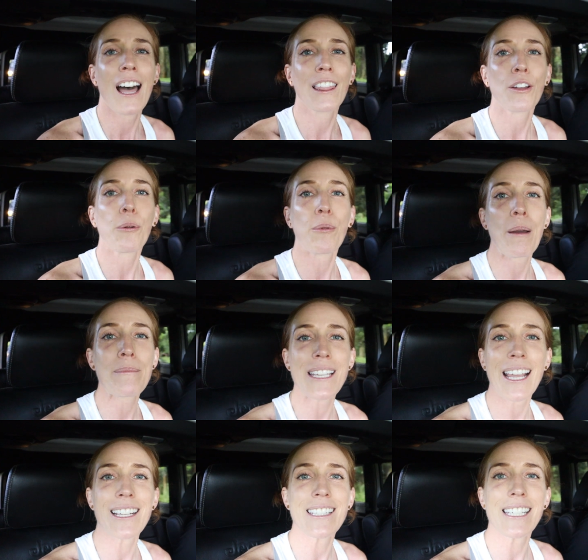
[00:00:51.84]
a little rum
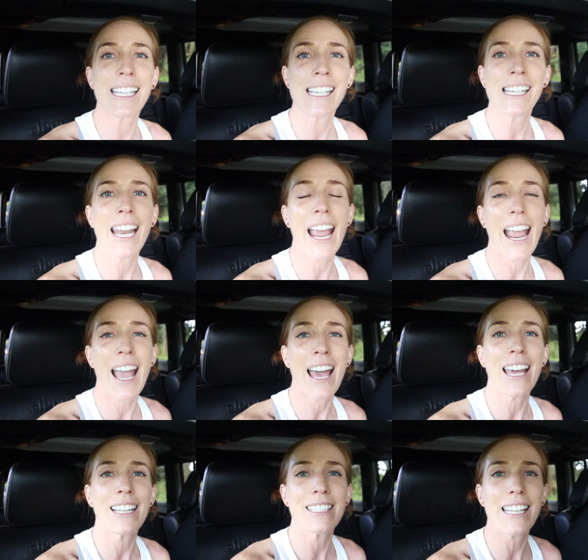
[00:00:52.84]
tasting
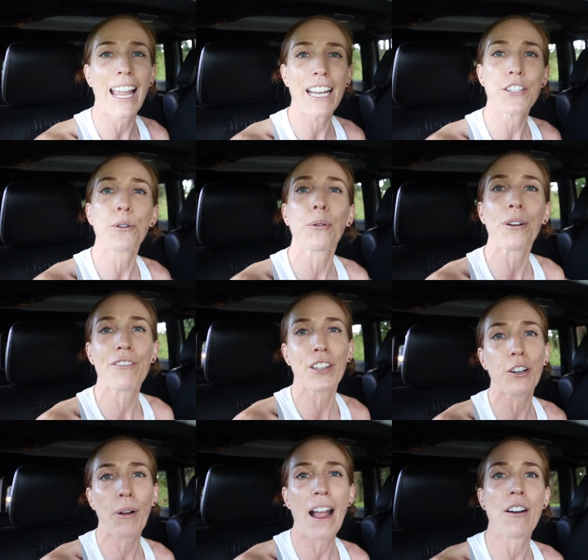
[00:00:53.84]
and a tour of the
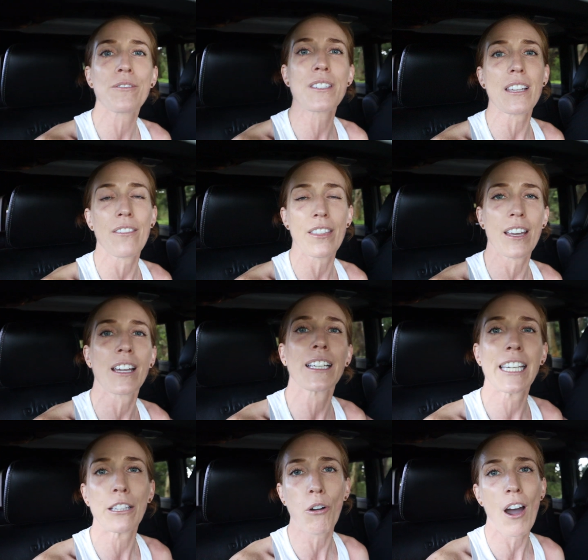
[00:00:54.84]
grounds of the
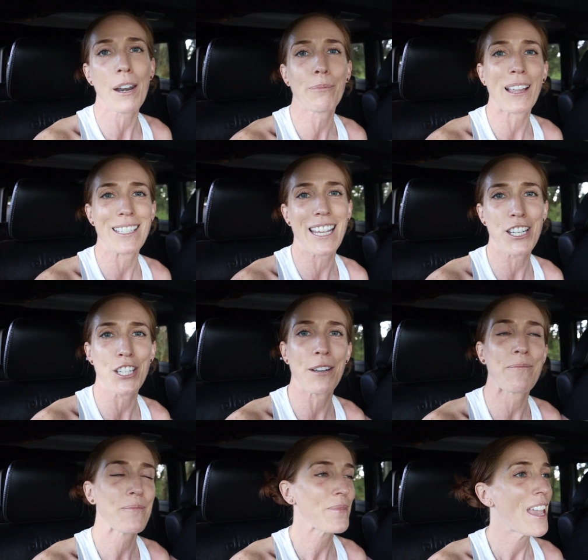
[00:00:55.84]
Kilohana Plantation.
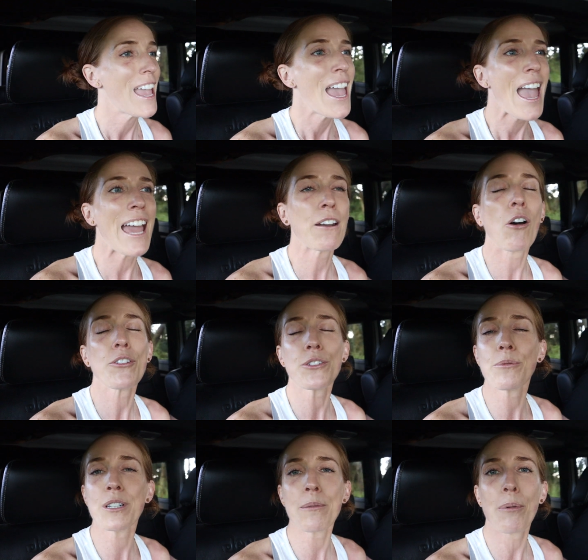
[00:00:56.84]
And
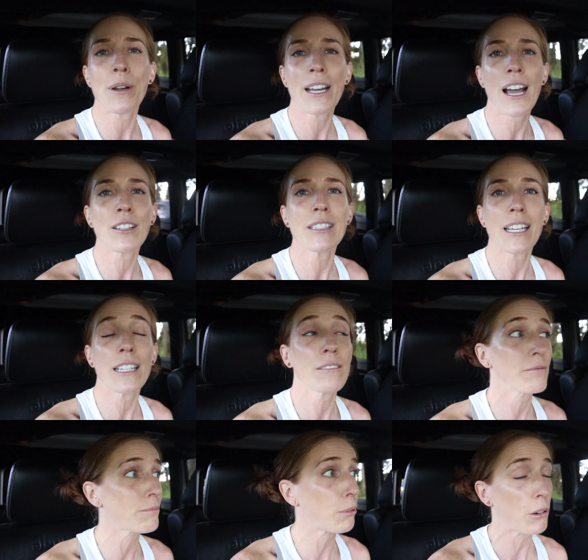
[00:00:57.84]
also wanted to point out that
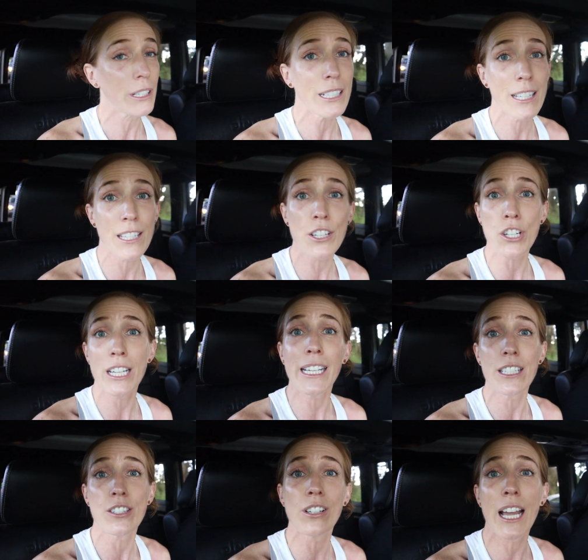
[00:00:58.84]
Brody doesn't
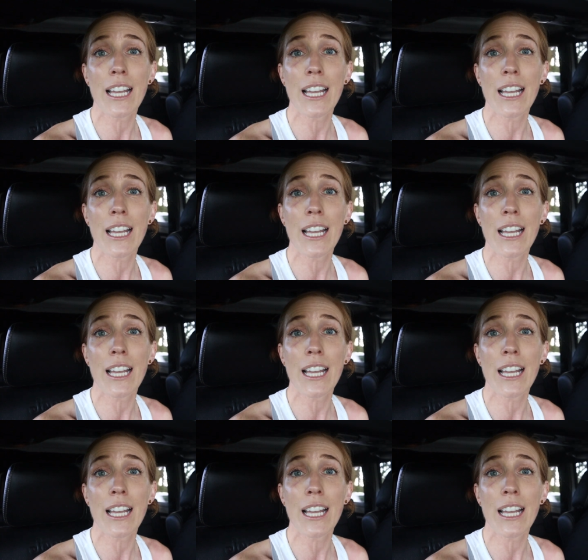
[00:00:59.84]
drink, as you